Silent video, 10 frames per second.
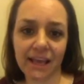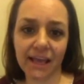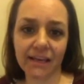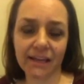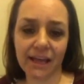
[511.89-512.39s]

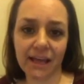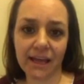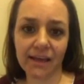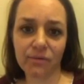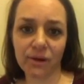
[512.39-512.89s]
And
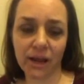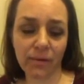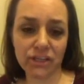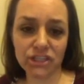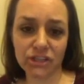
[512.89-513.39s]
uh, when
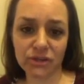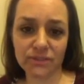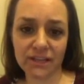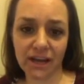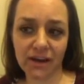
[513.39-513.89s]
I watch the
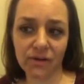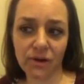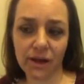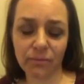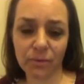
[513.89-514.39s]
news
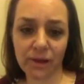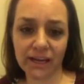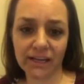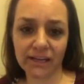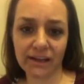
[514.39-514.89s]
now, I'm
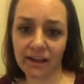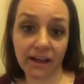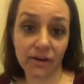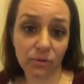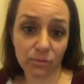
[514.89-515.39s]
reminded
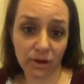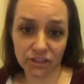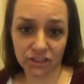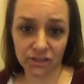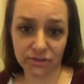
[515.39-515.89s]
I don't
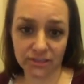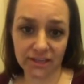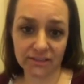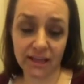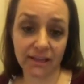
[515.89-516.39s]
watch the news
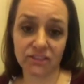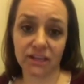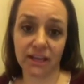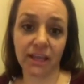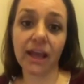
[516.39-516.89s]
now.
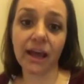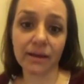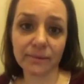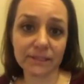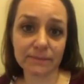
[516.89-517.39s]
Actually, I
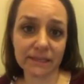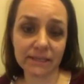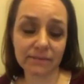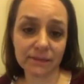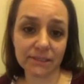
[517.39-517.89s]
can't. makes
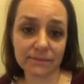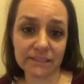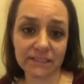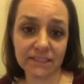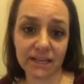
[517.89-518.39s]
me makes
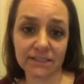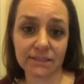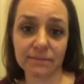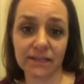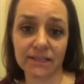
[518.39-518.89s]
me
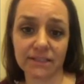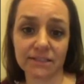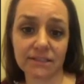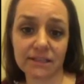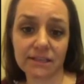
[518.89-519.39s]
disgusted
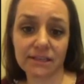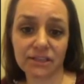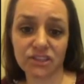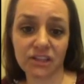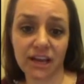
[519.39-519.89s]
because
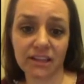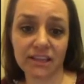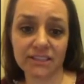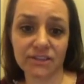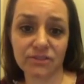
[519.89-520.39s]
there's a lot of
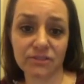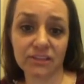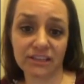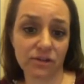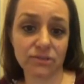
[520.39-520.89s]
things
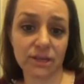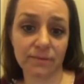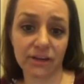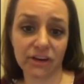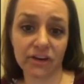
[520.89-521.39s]
that don't tell
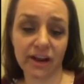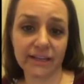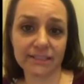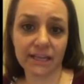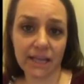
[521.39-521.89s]
me are
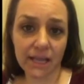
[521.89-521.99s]
correct.